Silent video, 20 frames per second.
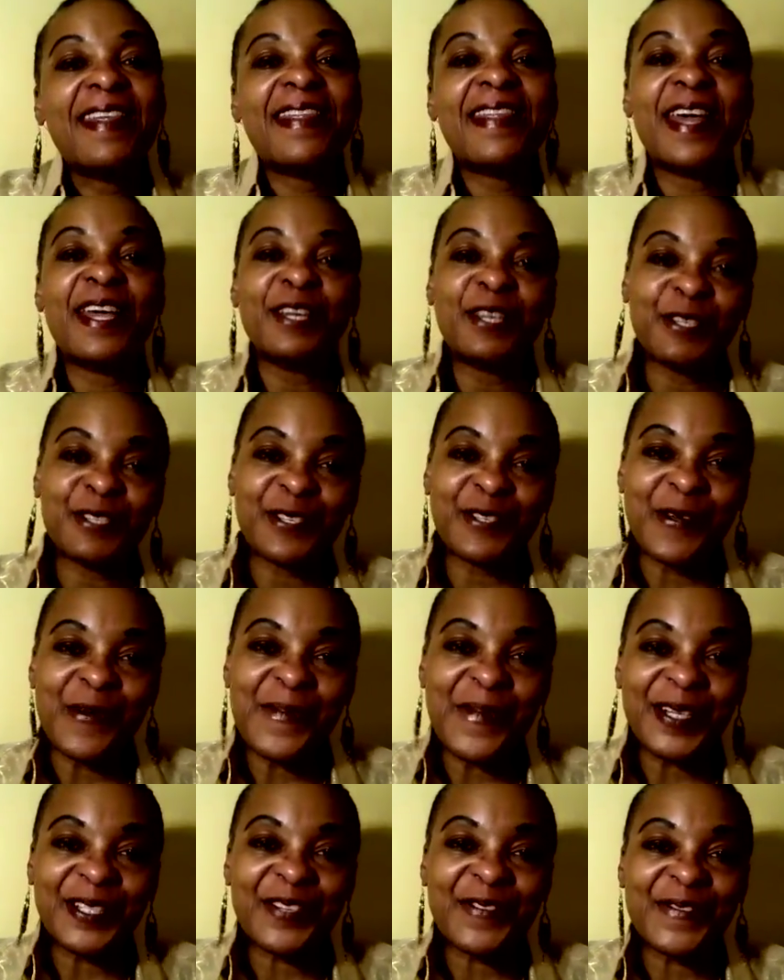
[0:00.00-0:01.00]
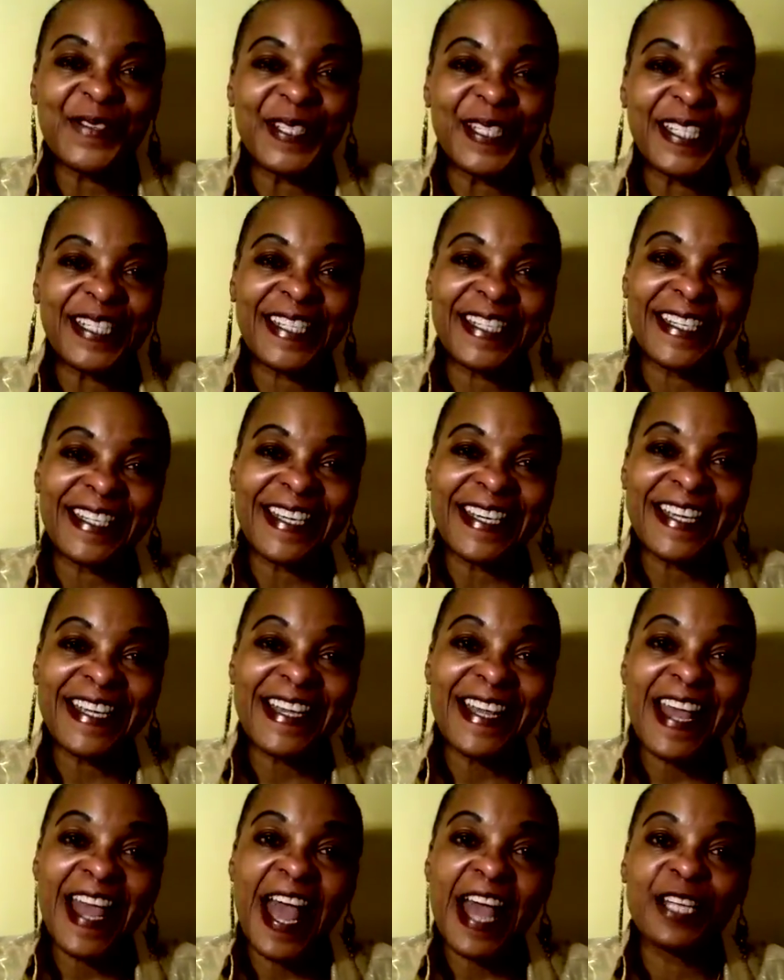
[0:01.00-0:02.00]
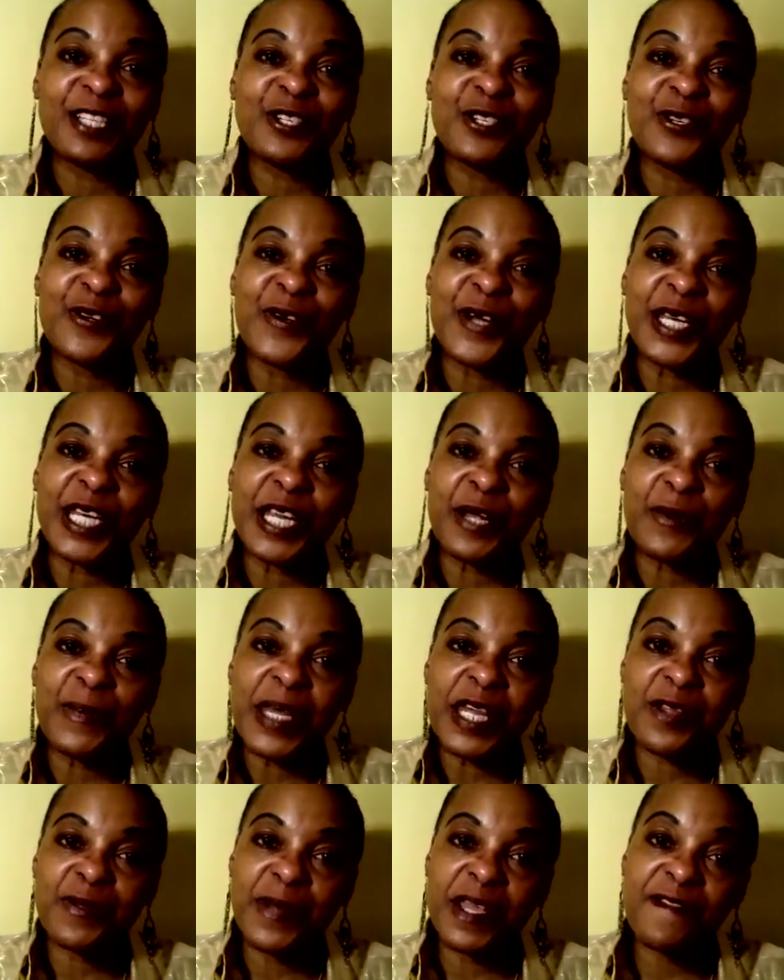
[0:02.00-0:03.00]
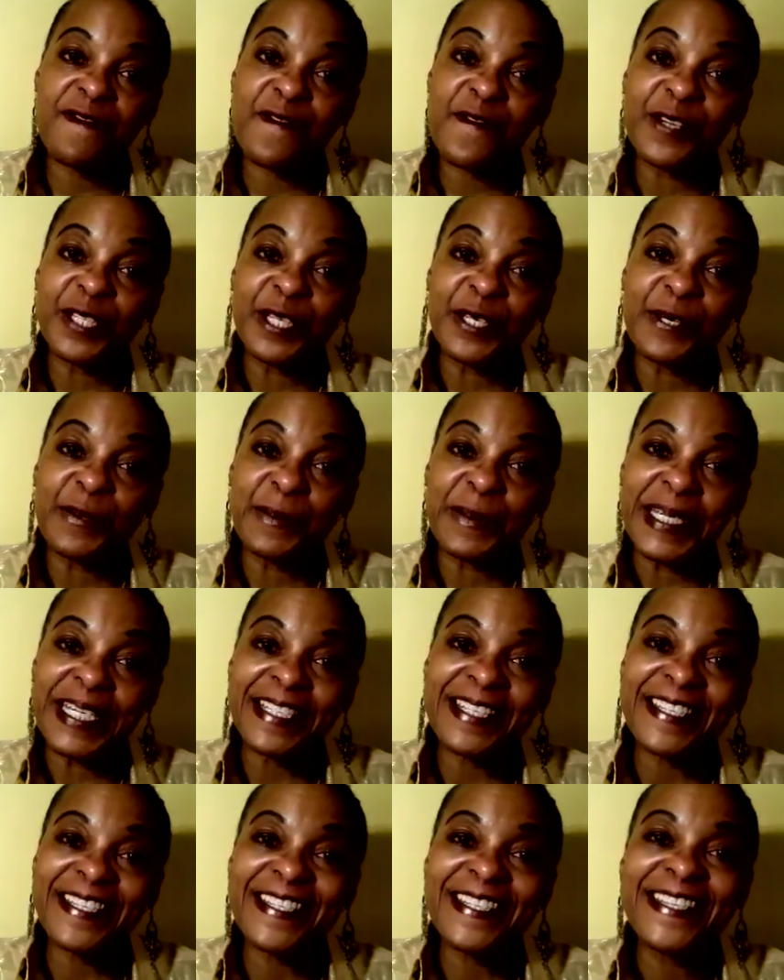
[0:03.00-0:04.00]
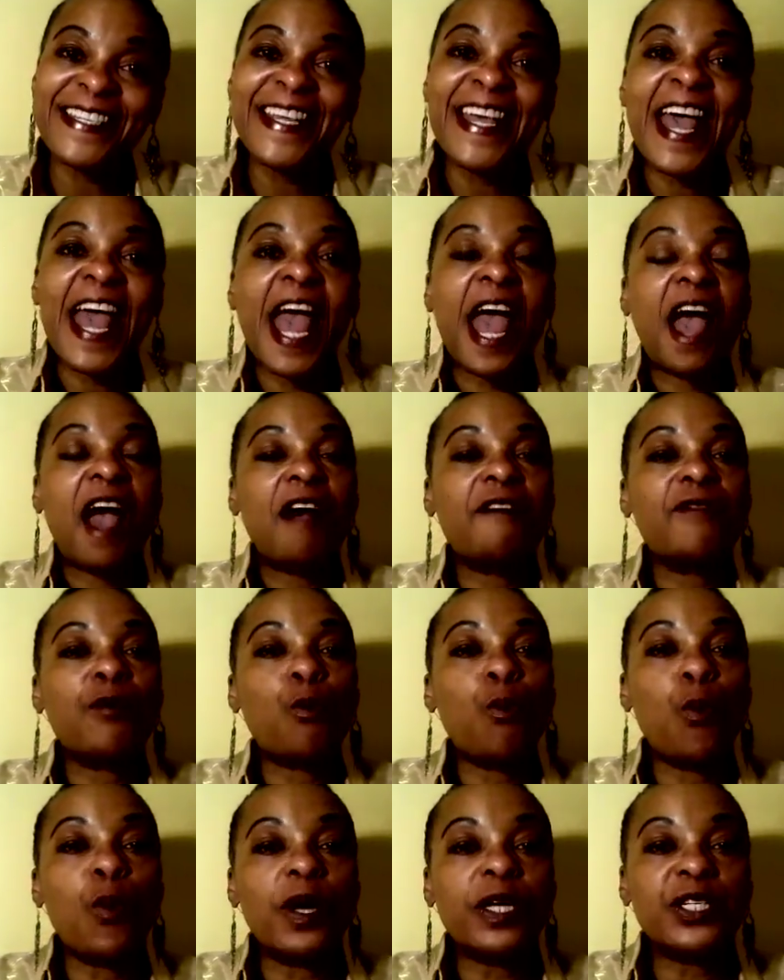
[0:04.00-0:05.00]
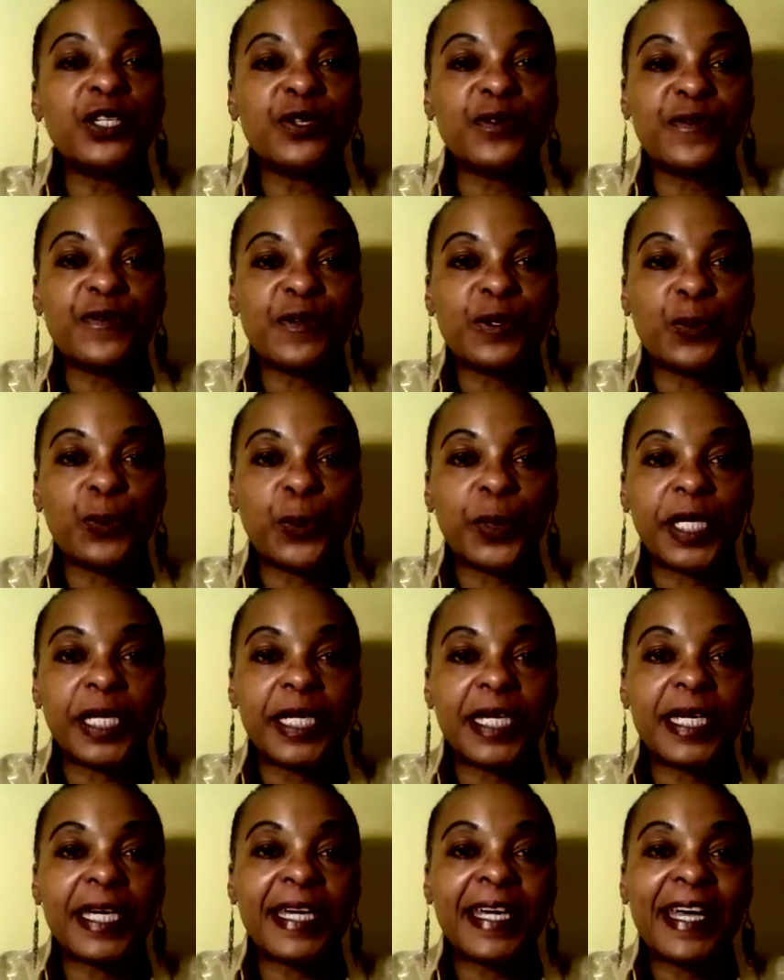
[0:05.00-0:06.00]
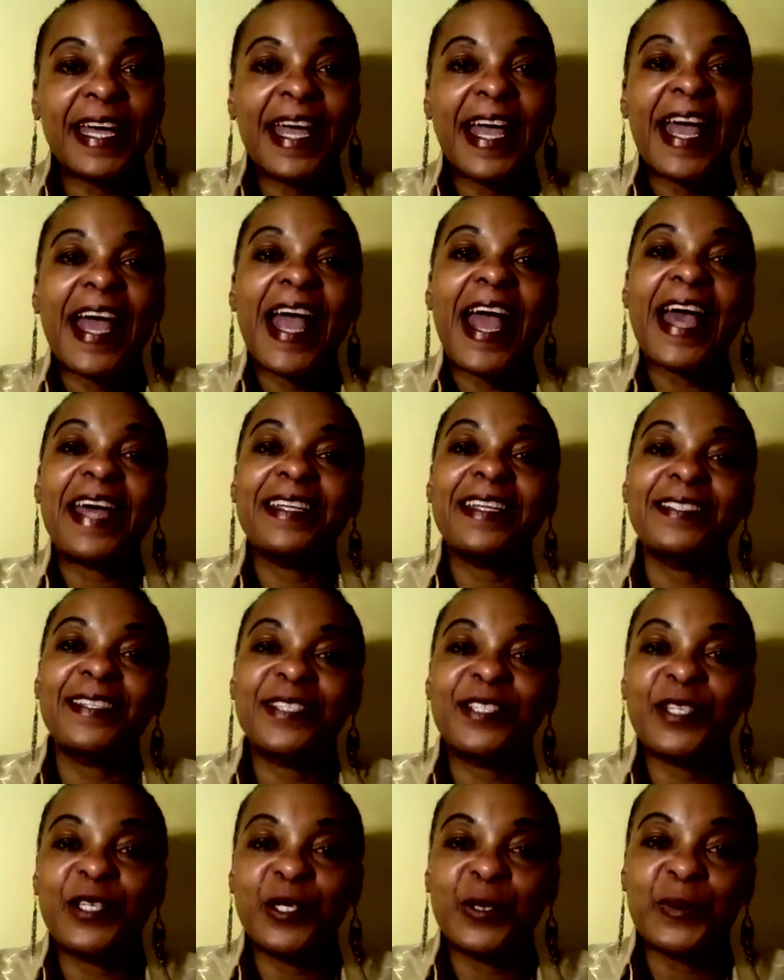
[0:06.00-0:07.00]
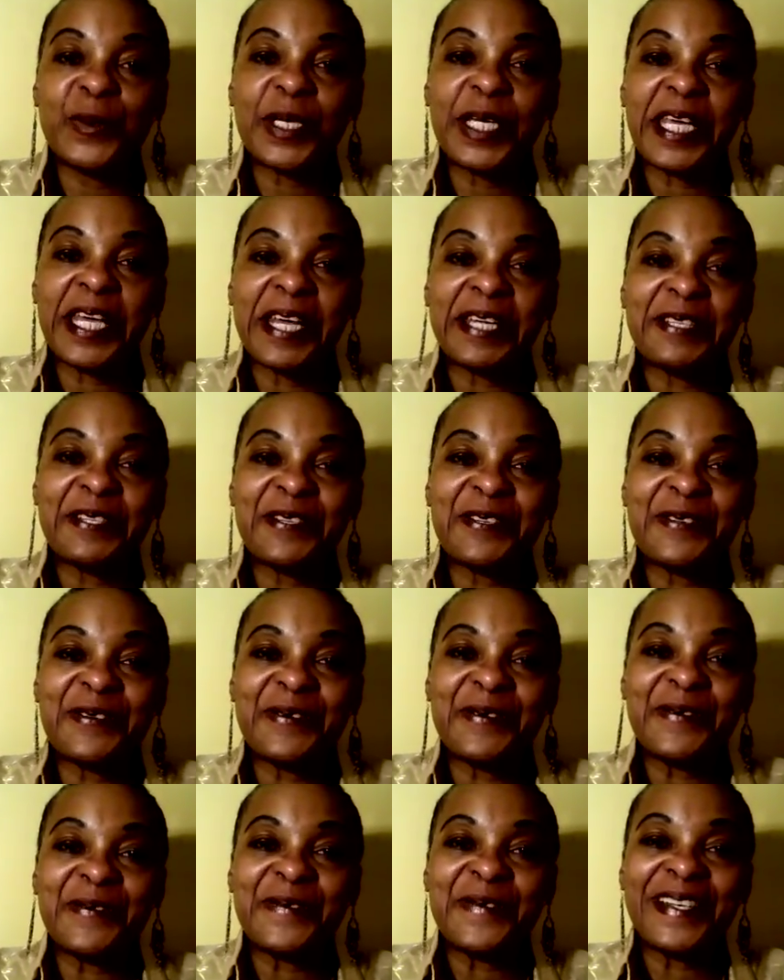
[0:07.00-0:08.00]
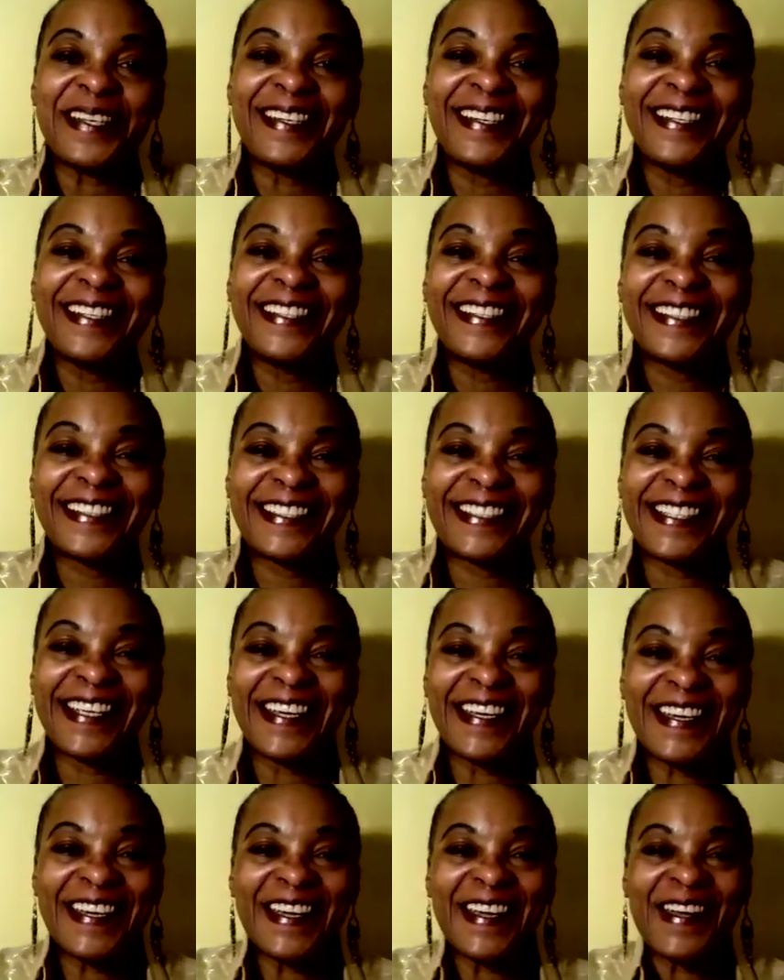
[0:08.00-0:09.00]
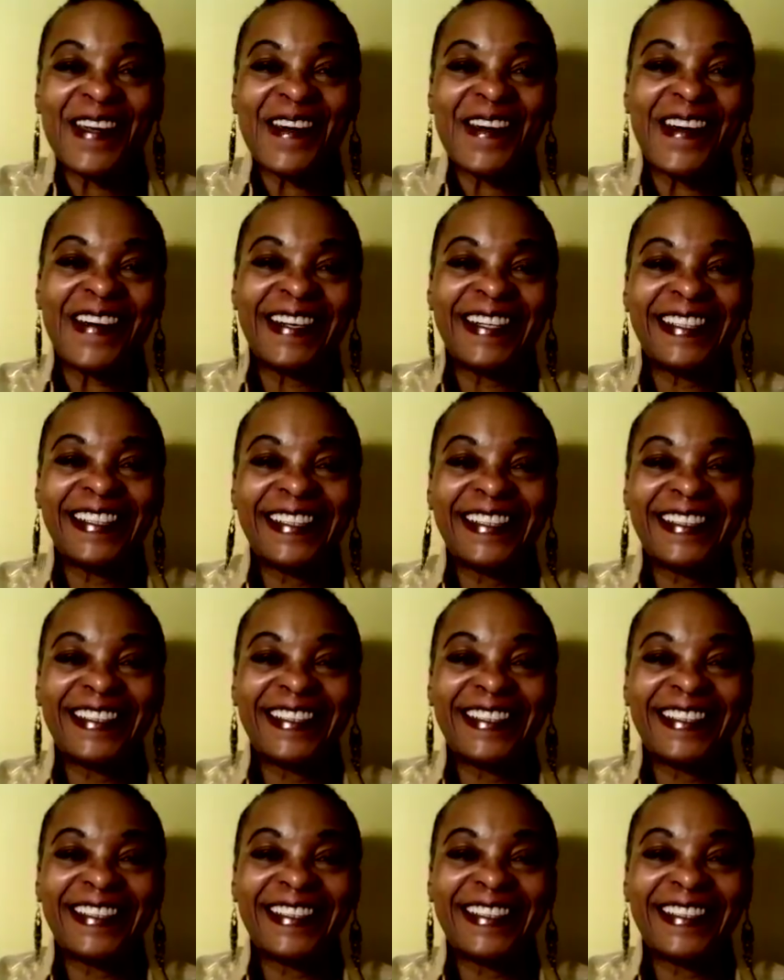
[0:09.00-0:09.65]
Thank you so much for listening and joining with me for a little bit. Have a wonderful week, and I'll see you again soon. Take care.